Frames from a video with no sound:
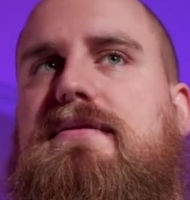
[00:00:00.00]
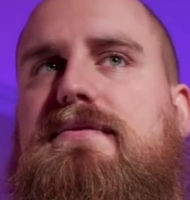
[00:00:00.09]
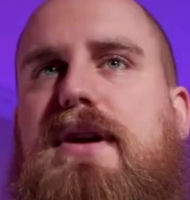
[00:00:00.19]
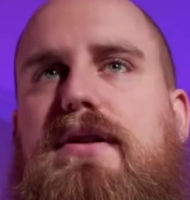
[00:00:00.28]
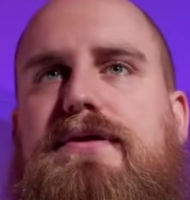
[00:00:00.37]

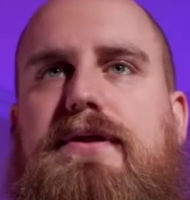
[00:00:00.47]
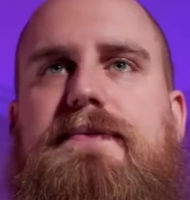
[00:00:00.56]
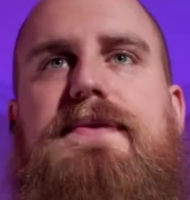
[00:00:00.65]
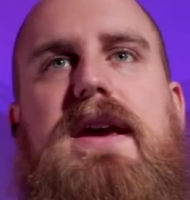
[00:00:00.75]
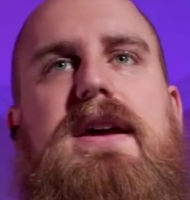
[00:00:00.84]
Beautiful.
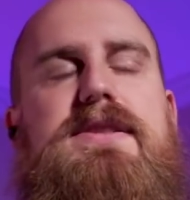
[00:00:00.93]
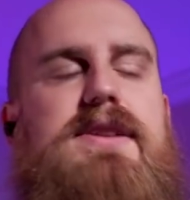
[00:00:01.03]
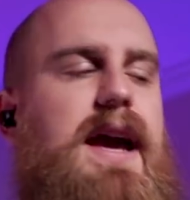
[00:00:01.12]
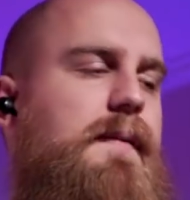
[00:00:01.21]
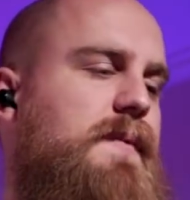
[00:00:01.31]
So
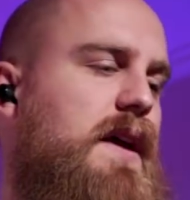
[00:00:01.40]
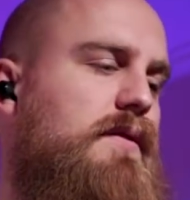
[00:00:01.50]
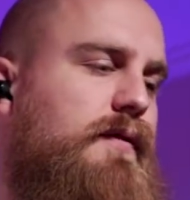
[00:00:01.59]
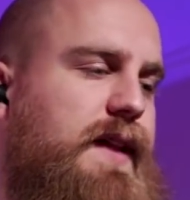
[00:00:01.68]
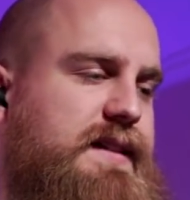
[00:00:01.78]
yeah,
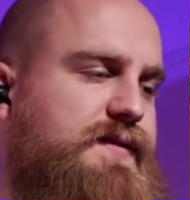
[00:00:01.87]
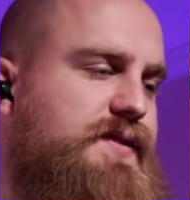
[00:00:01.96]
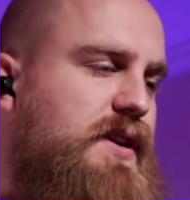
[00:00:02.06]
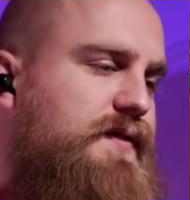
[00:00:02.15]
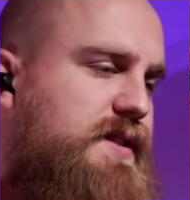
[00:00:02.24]
reflective
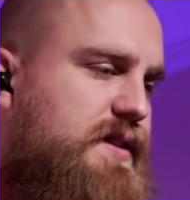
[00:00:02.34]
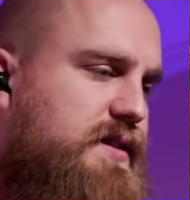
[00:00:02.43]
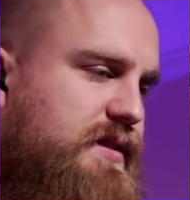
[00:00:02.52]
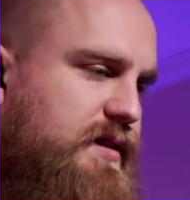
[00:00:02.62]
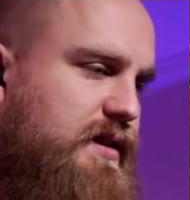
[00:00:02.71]

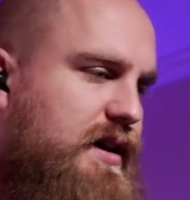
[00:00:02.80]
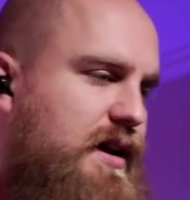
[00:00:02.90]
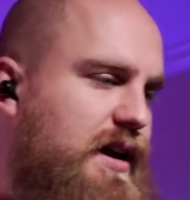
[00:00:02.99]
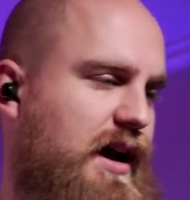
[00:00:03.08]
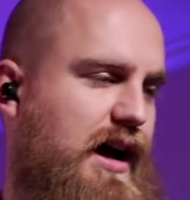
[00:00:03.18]
surfaces.
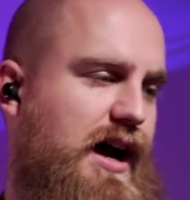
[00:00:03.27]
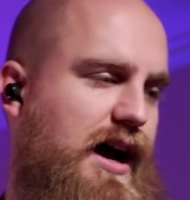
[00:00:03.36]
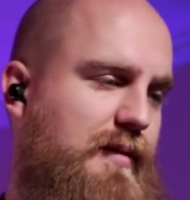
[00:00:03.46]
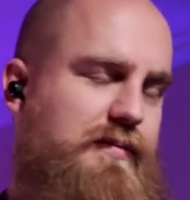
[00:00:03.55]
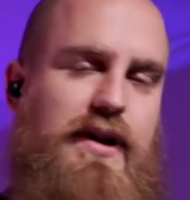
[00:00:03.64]

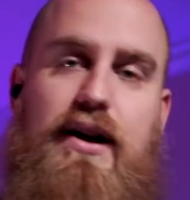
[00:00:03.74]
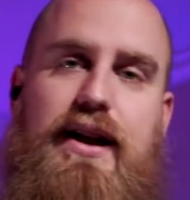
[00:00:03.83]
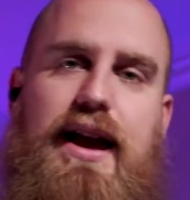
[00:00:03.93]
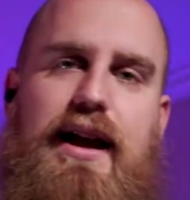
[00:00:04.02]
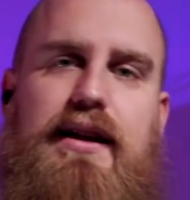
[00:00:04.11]
Oh
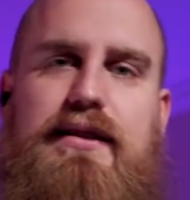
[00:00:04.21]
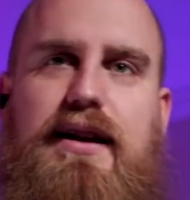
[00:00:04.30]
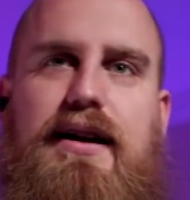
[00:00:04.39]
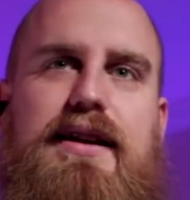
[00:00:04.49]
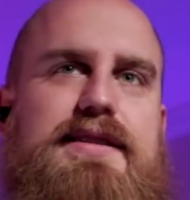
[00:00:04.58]
yeah,
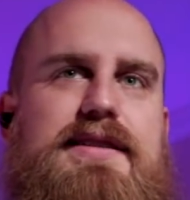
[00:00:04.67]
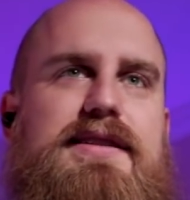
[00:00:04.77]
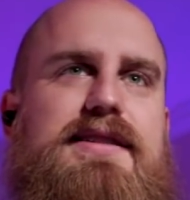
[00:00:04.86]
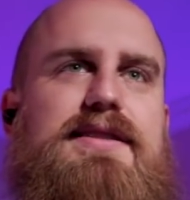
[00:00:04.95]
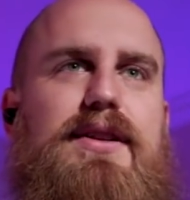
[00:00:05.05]
no,
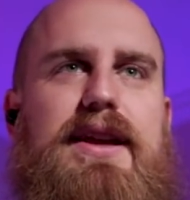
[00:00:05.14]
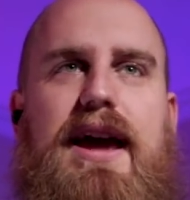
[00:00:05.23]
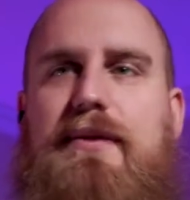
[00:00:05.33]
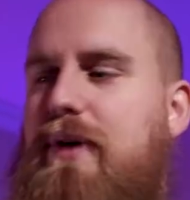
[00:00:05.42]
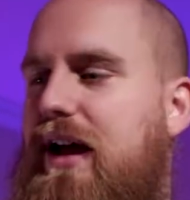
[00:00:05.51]
this only
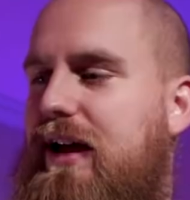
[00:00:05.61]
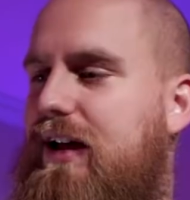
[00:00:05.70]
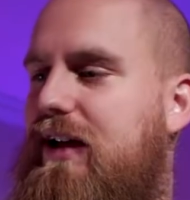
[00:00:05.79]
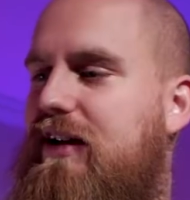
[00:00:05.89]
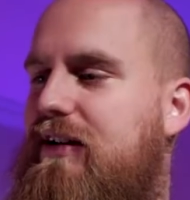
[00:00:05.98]
had my
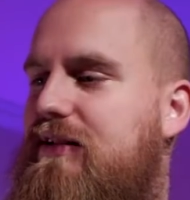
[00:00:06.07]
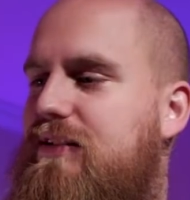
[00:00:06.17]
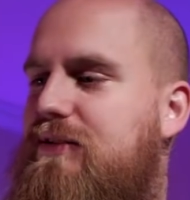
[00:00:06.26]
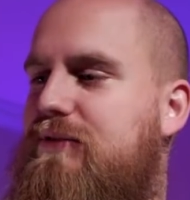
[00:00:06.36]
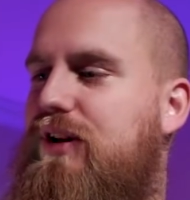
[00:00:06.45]

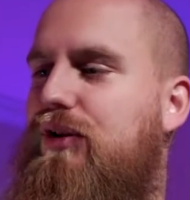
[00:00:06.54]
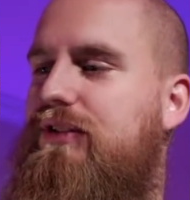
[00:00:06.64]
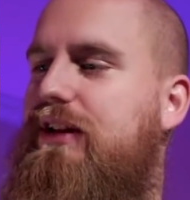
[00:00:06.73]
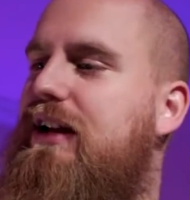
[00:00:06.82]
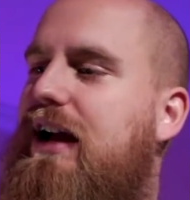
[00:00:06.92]
the
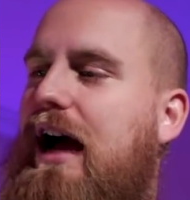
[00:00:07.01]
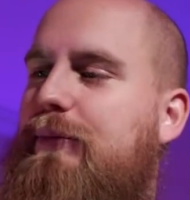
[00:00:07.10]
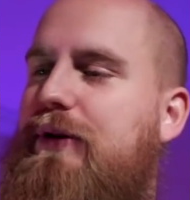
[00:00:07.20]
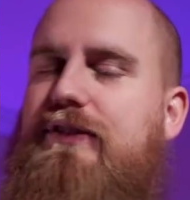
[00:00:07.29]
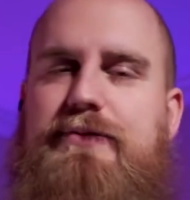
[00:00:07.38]
only
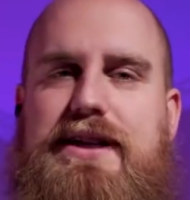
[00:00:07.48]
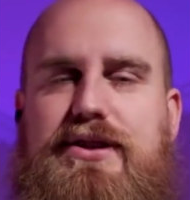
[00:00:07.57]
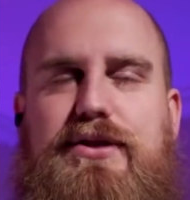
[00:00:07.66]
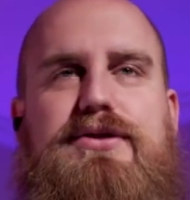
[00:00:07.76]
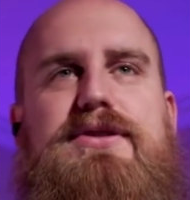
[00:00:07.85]
copy of my
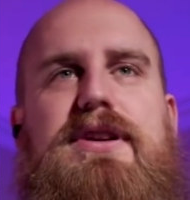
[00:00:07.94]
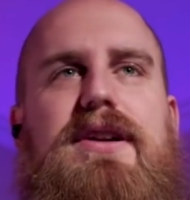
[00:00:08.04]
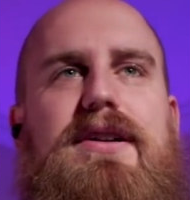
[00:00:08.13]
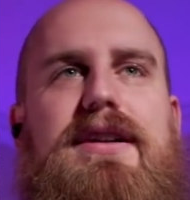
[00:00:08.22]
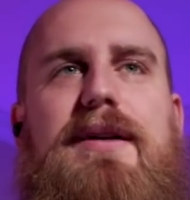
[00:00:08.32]
social
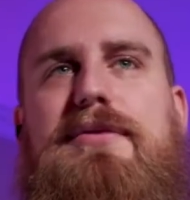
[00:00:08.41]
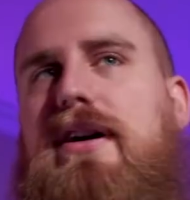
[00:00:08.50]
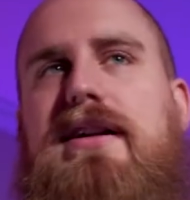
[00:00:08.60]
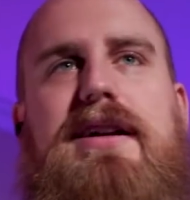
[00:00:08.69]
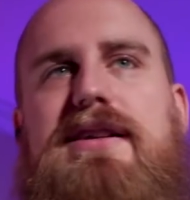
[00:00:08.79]
security number
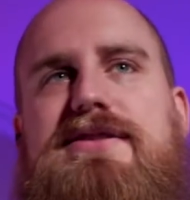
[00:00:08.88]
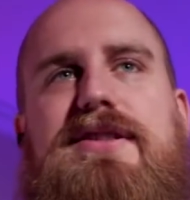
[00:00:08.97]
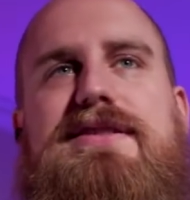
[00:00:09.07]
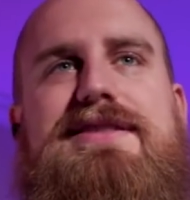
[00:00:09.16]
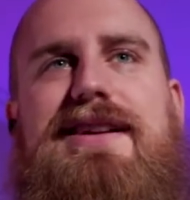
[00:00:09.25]
on here,
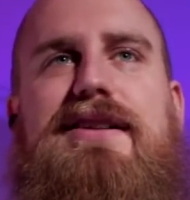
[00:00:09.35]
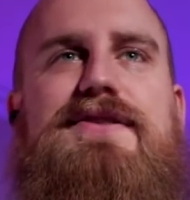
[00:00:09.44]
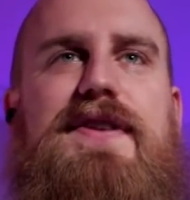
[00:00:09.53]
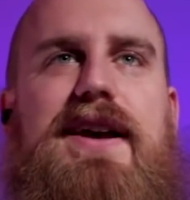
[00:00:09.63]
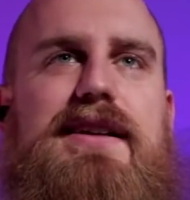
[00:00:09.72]
so it's
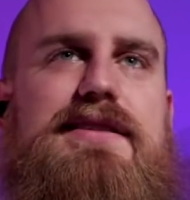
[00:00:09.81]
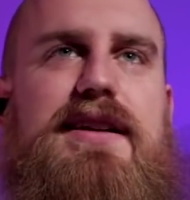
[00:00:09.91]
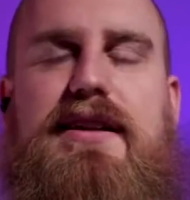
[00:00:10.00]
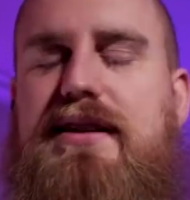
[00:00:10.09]
it's fine, it's good.